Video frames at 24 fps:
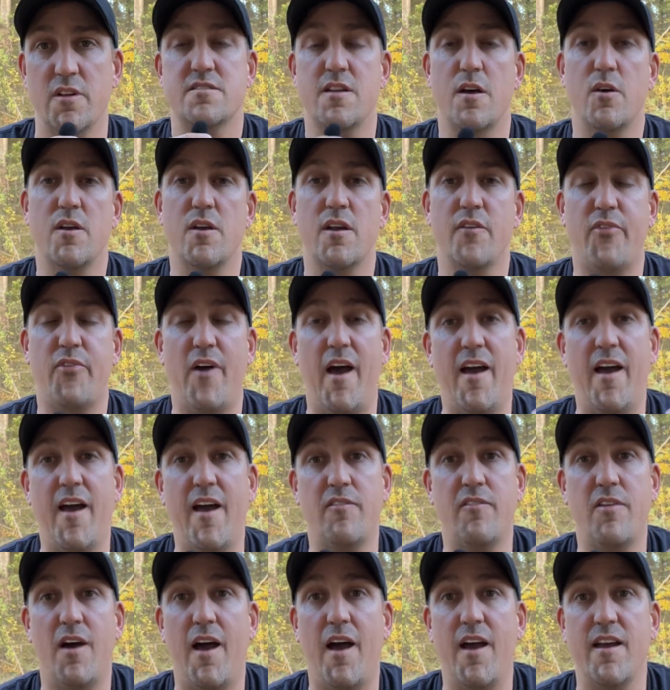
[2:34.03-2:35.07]
So if I
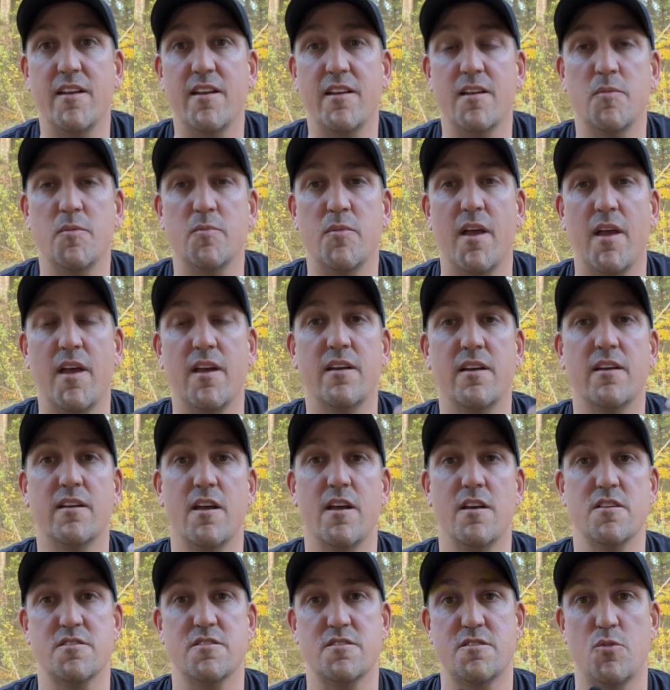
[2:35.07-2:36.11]
have an item and it
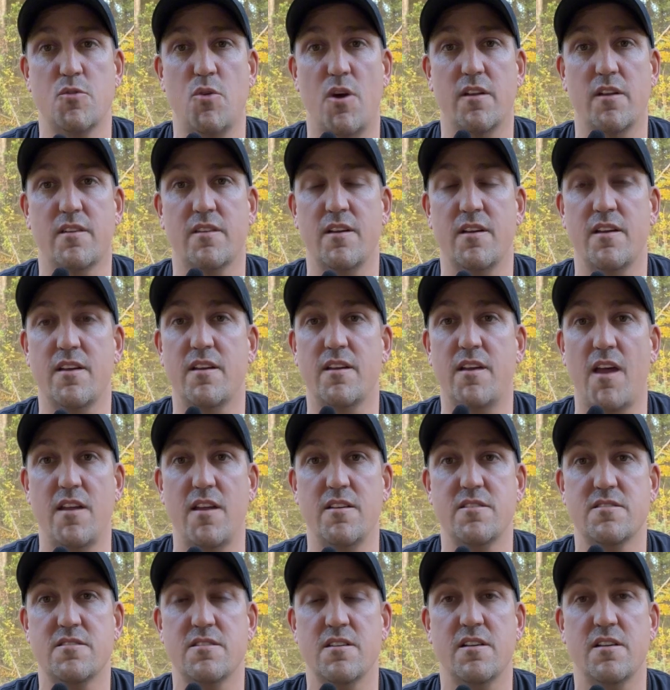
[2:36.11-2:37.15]
goes through
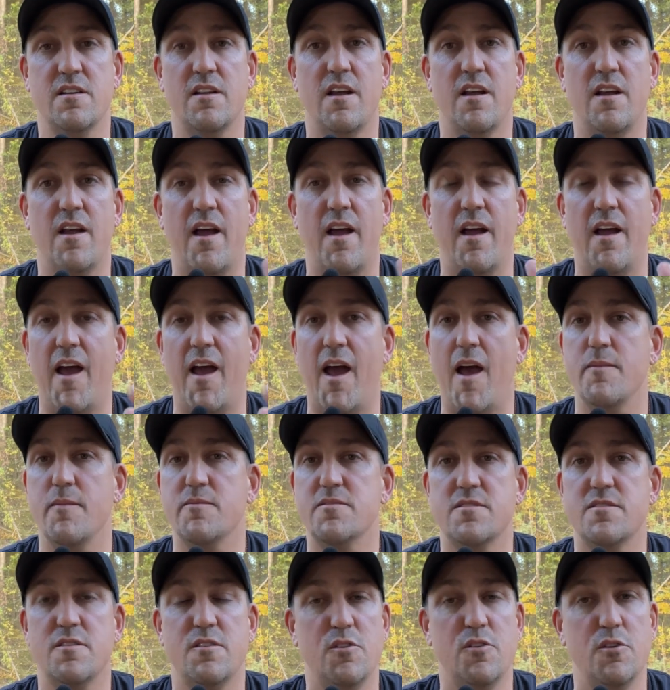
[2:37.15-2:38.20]
authentication, I
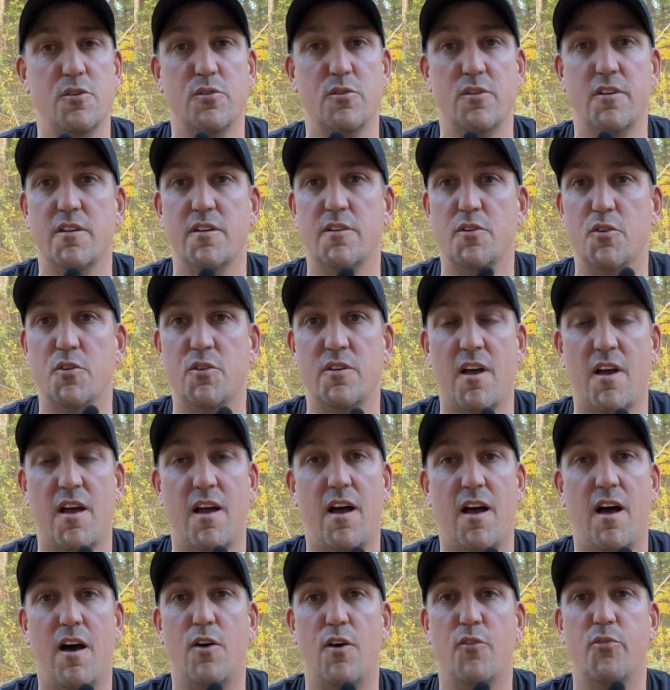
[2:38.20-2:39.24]
absolutely do not
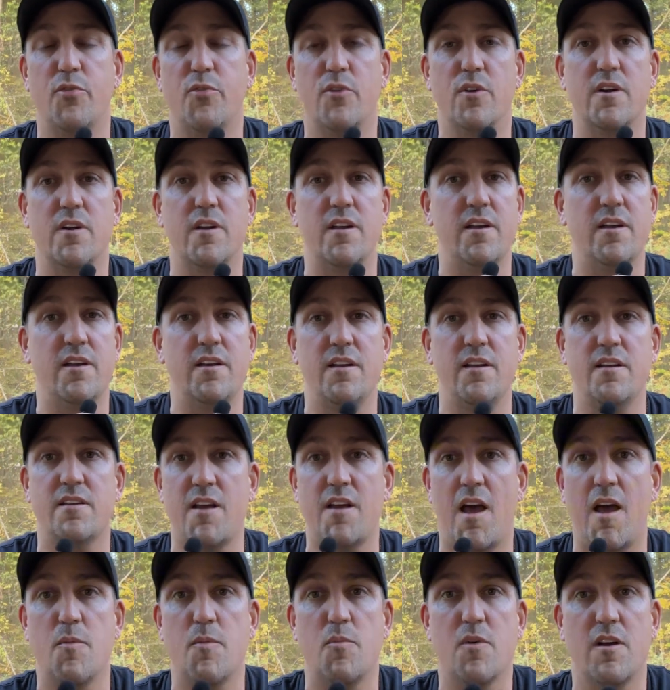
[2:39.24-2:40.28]
offer any
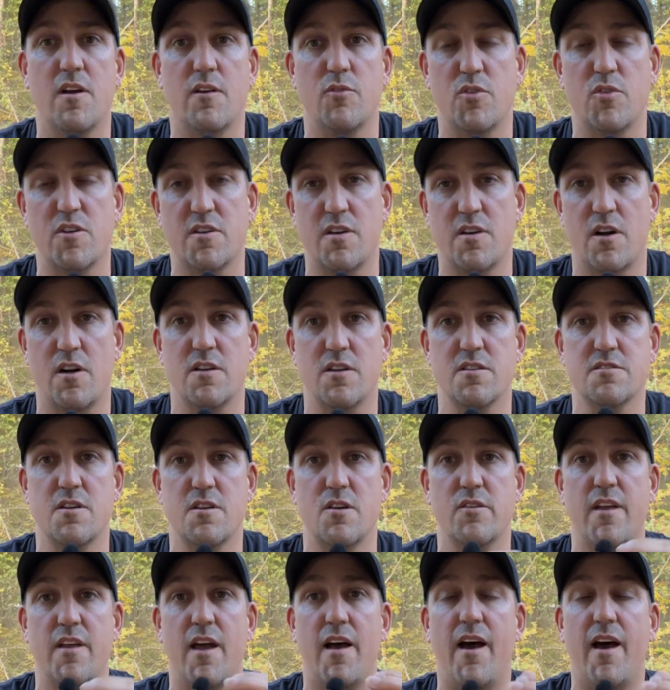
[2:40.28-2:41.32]
type of returns
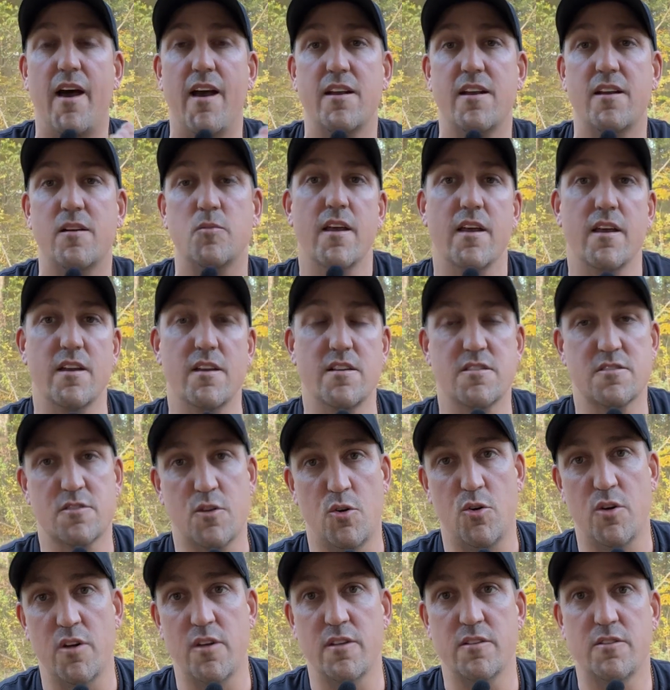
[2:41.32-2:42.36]
on that item. It is
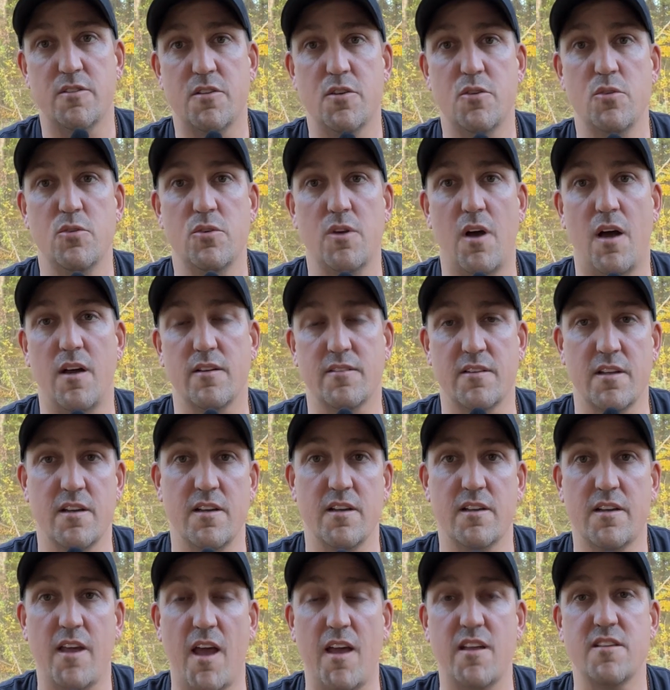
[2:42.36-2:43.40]
going to
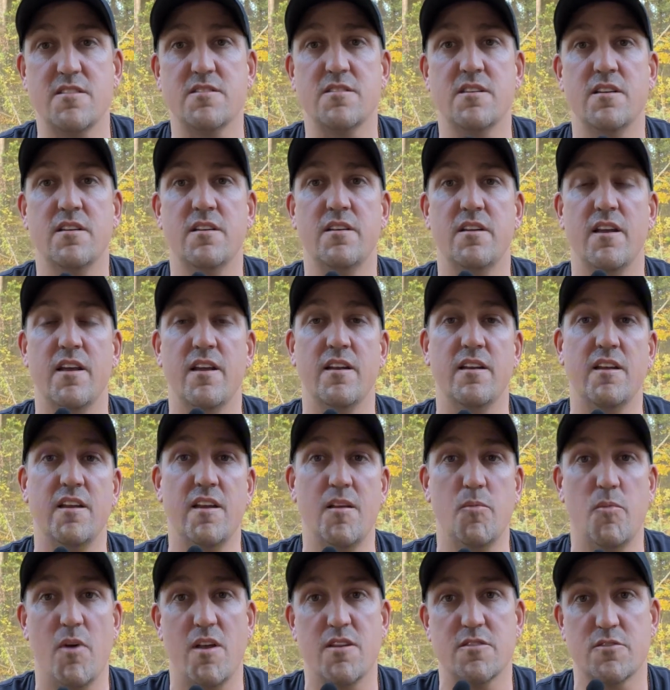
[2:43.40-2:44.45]
authentication, and
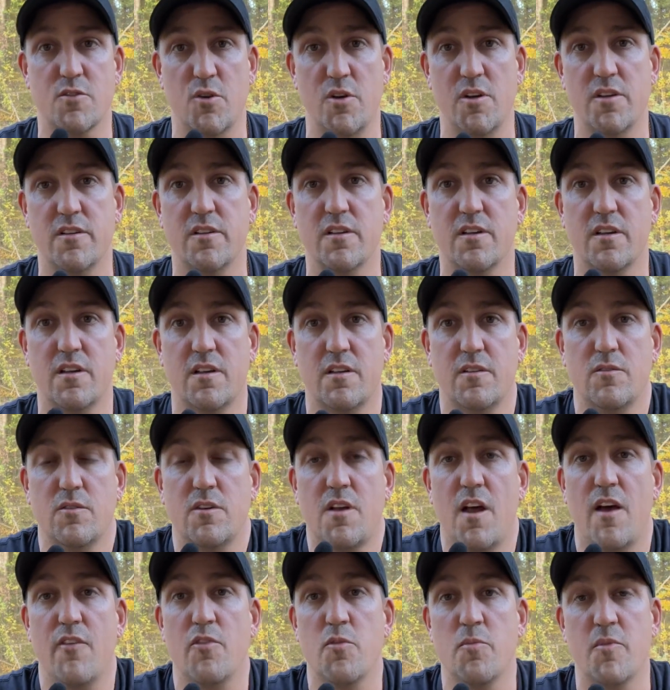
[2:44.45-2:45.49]
eBay is going to
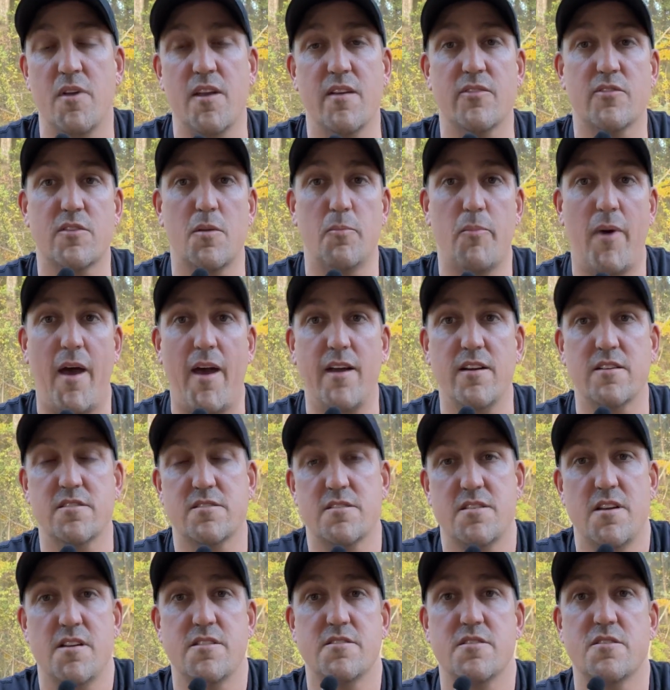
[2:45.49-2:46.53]
cover me if the buyer
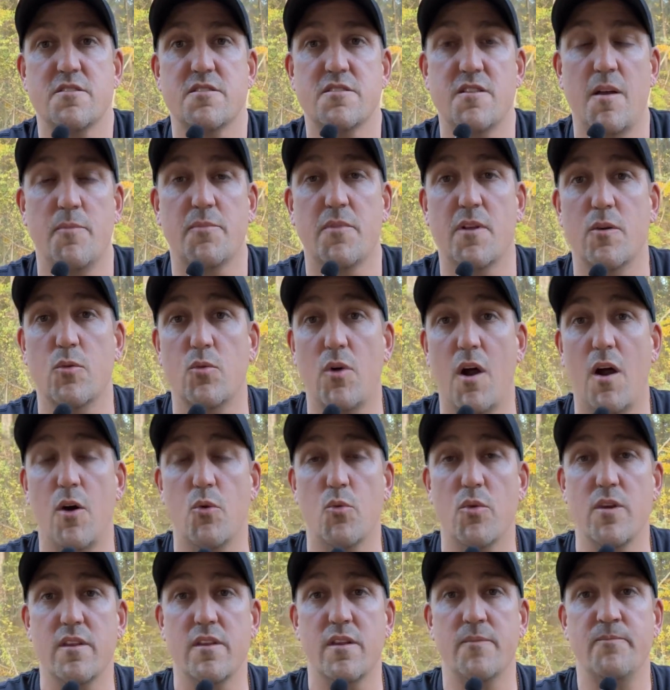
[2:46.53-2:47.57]
says there's something wrong
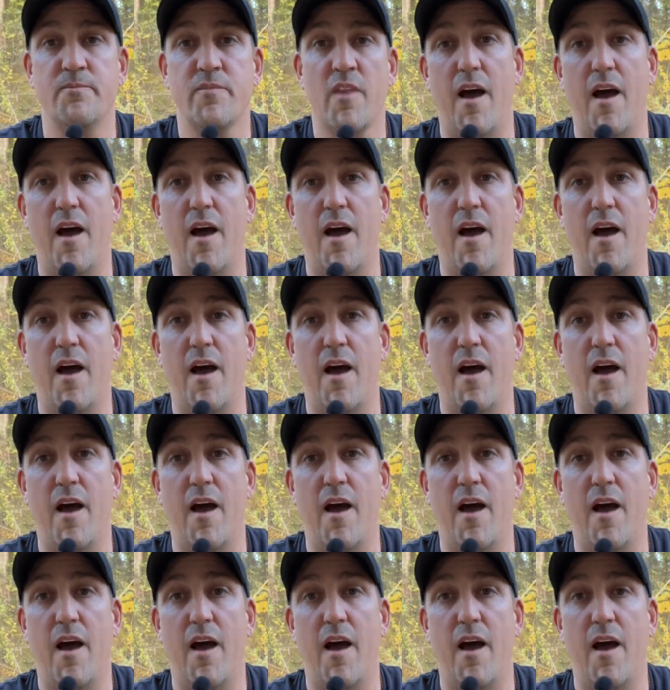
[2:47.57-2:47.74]
with it.